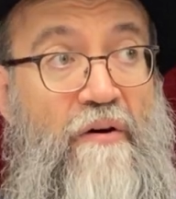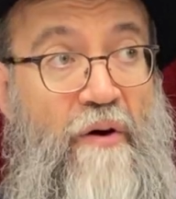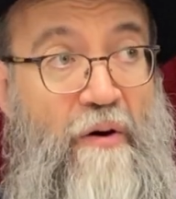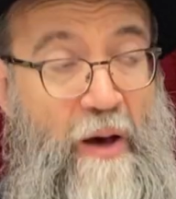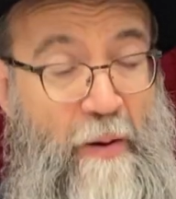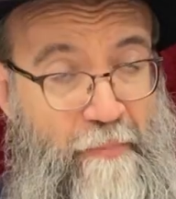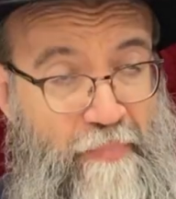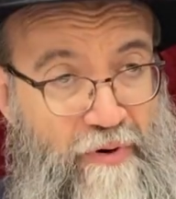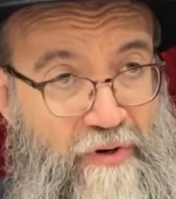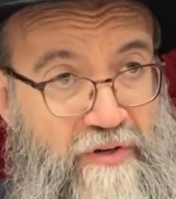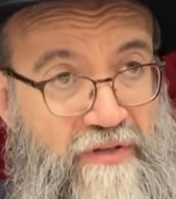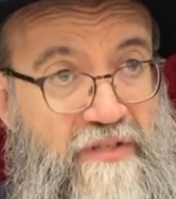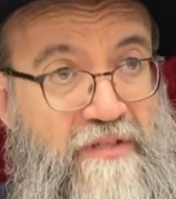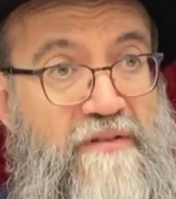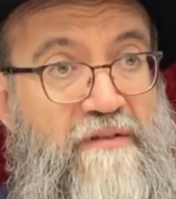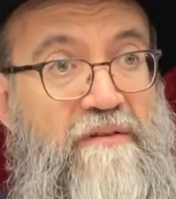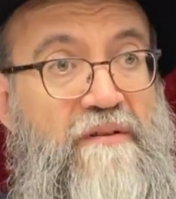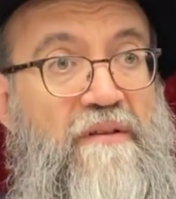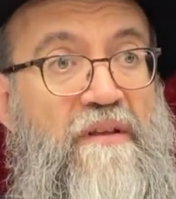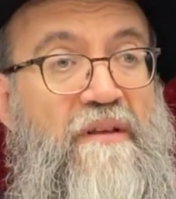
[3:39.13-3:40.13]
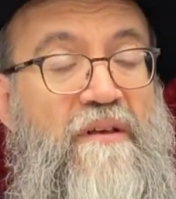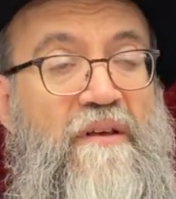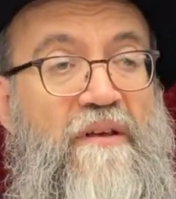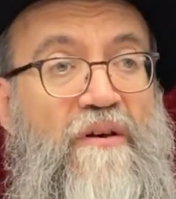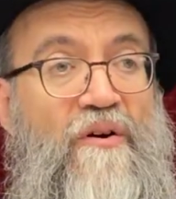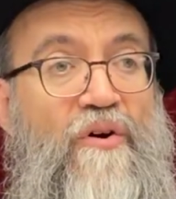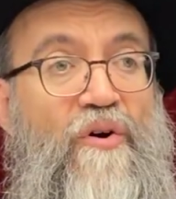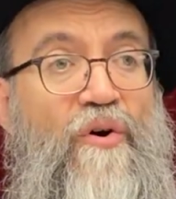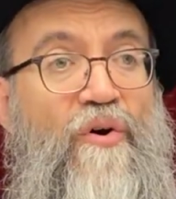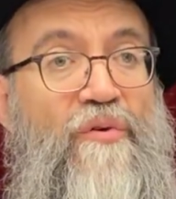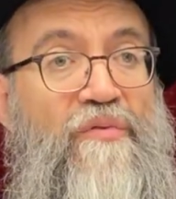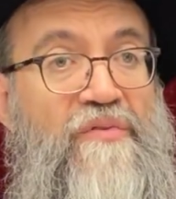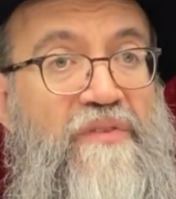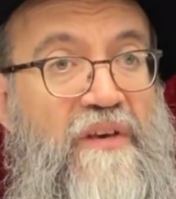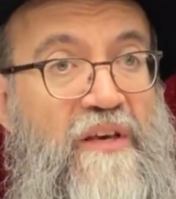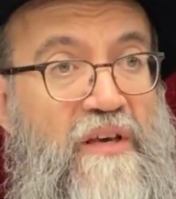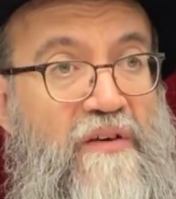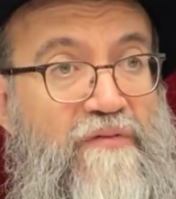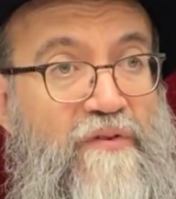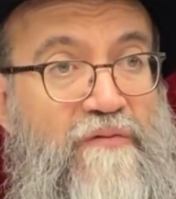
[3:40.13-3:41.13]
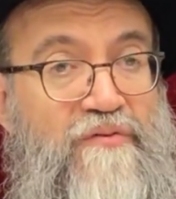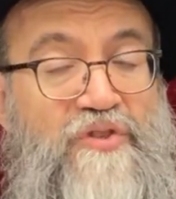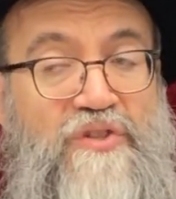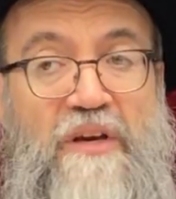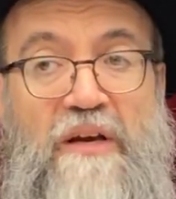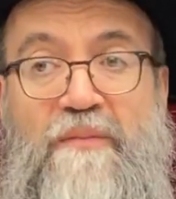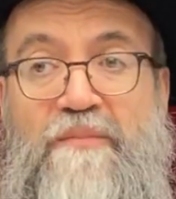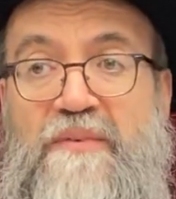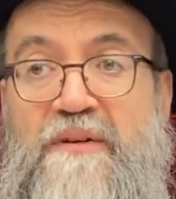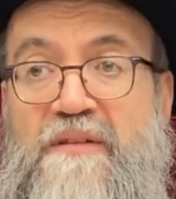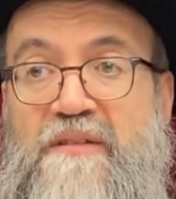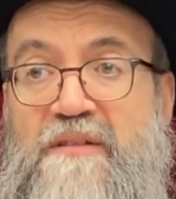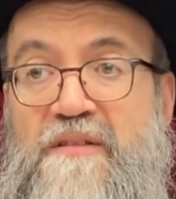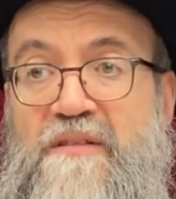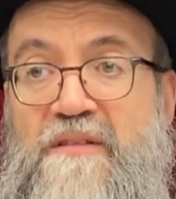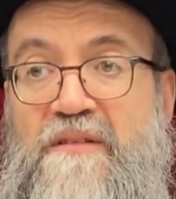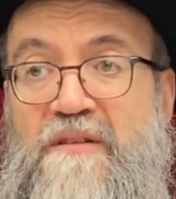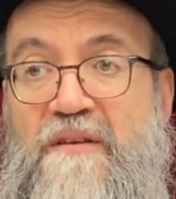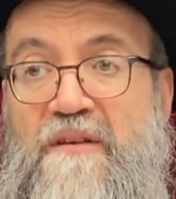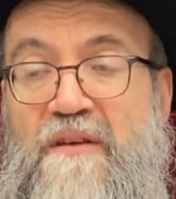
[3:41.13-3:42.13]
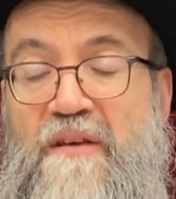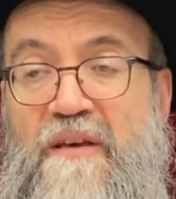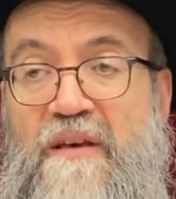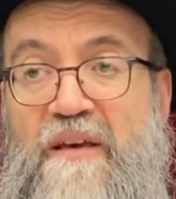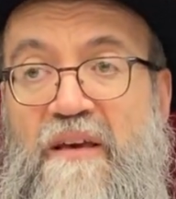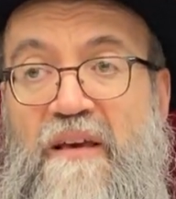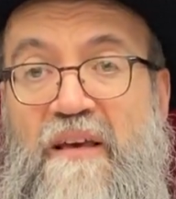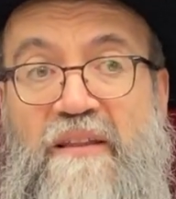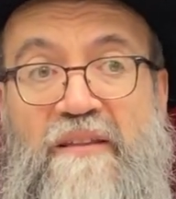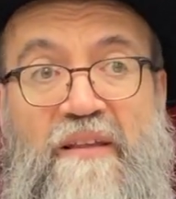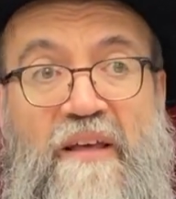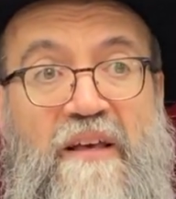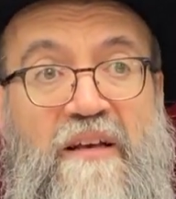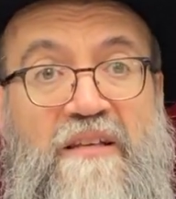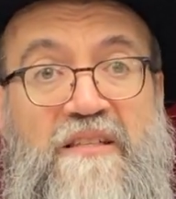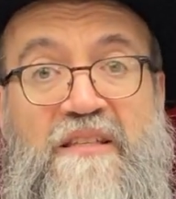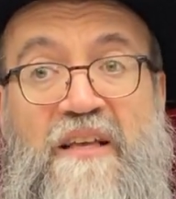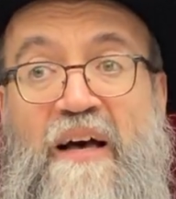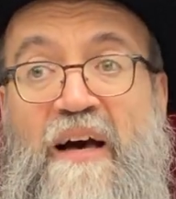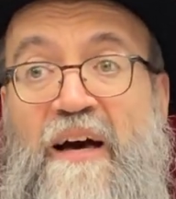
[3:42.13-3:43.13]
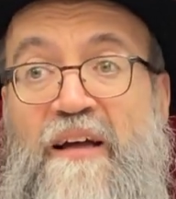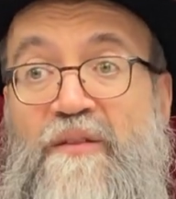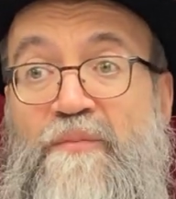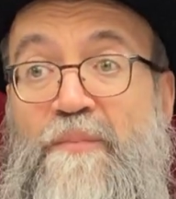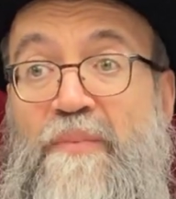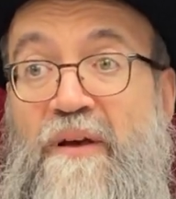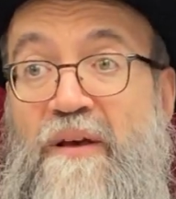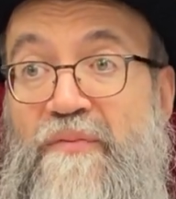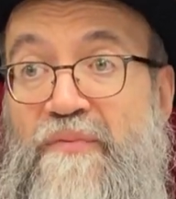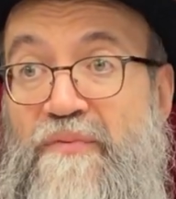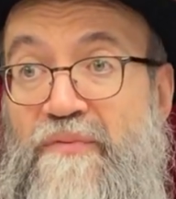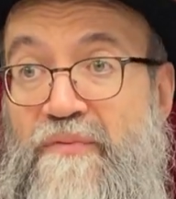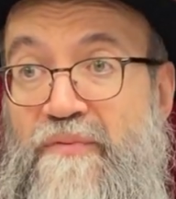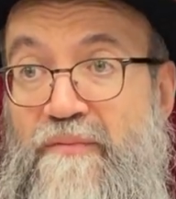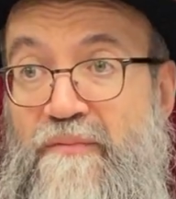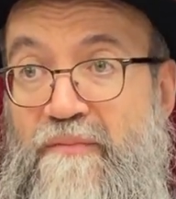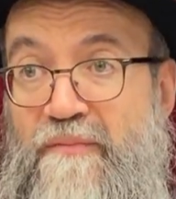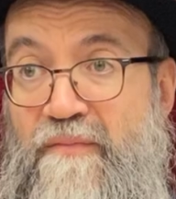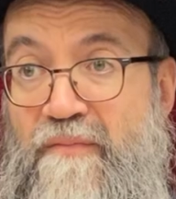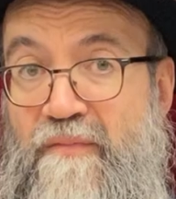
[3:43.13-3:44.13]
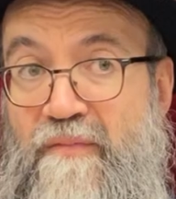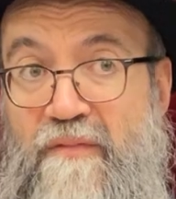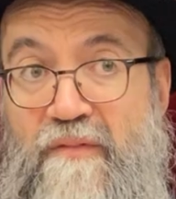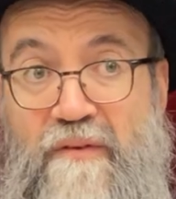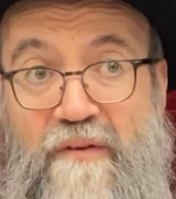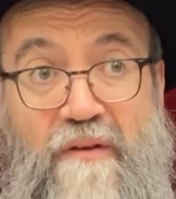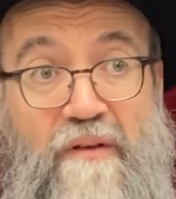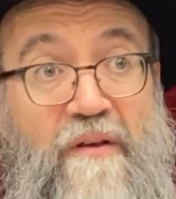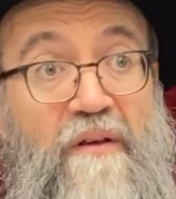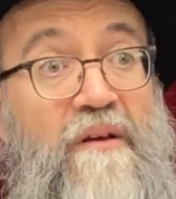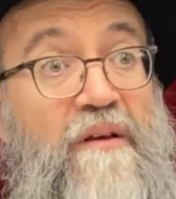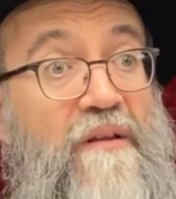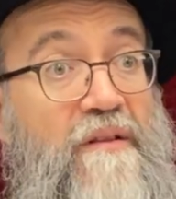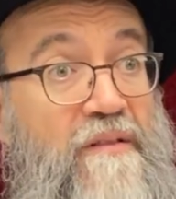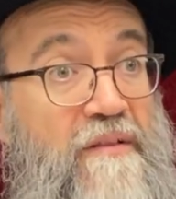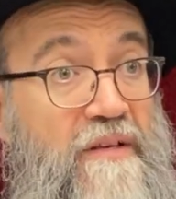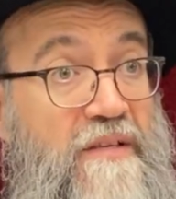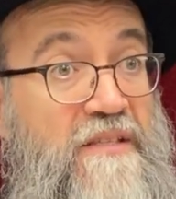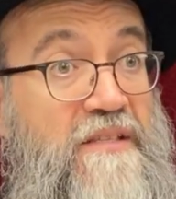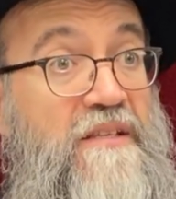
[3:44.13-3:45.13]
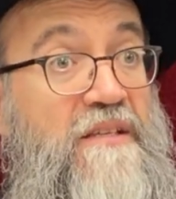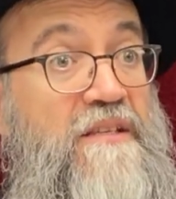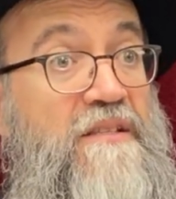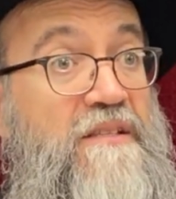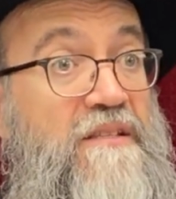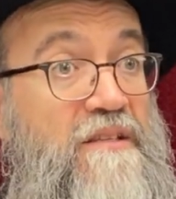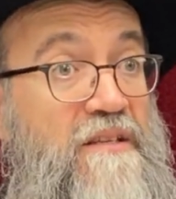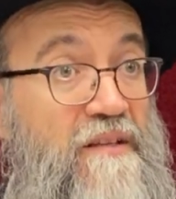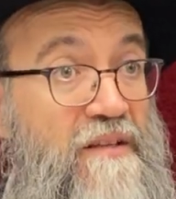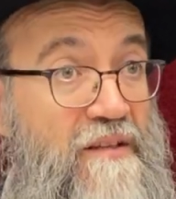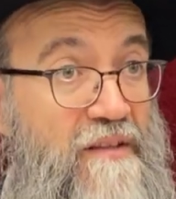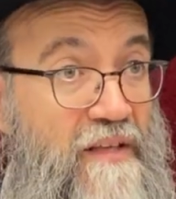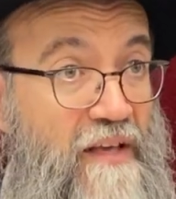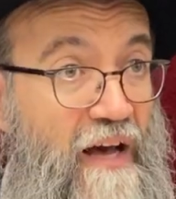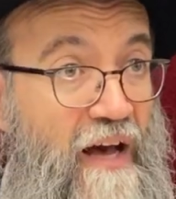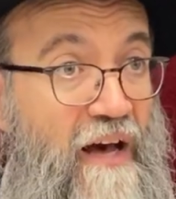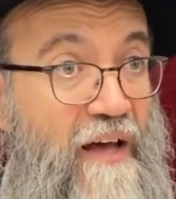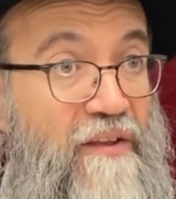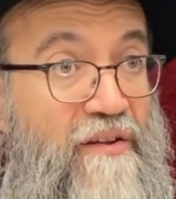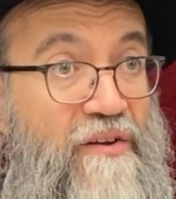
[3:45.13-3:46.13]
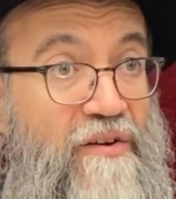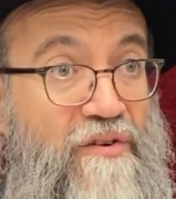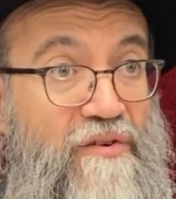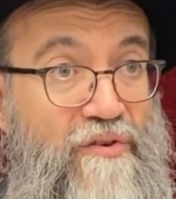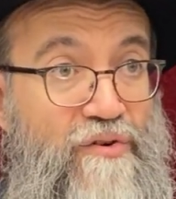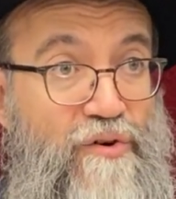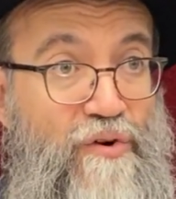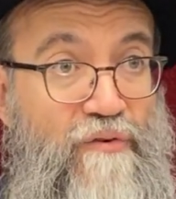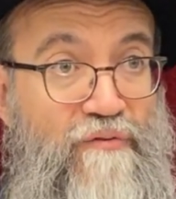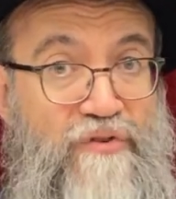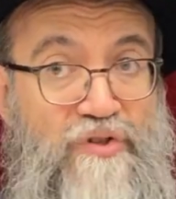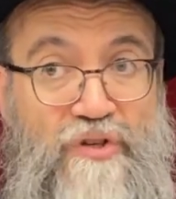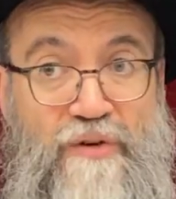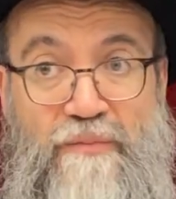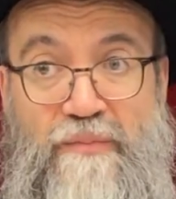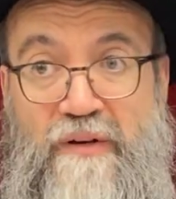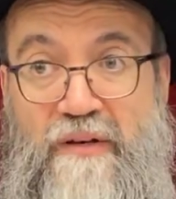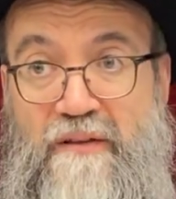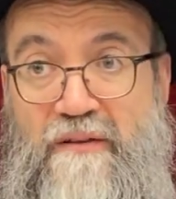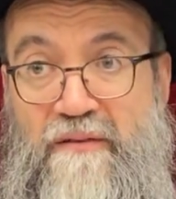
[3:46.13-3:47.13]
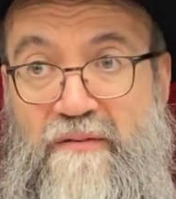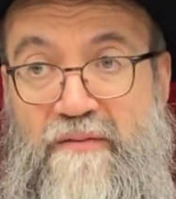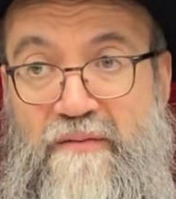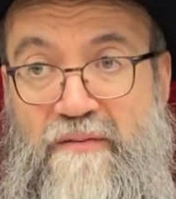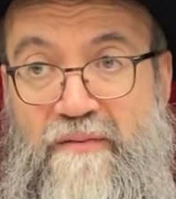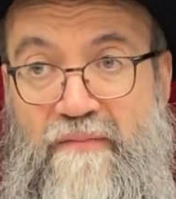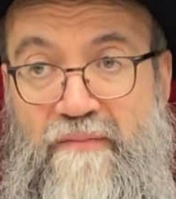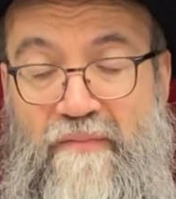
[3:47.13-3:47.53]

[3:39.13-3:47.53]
A person on the eve of Shabbos, he takes a hot bath. This is the honor of Shabbat.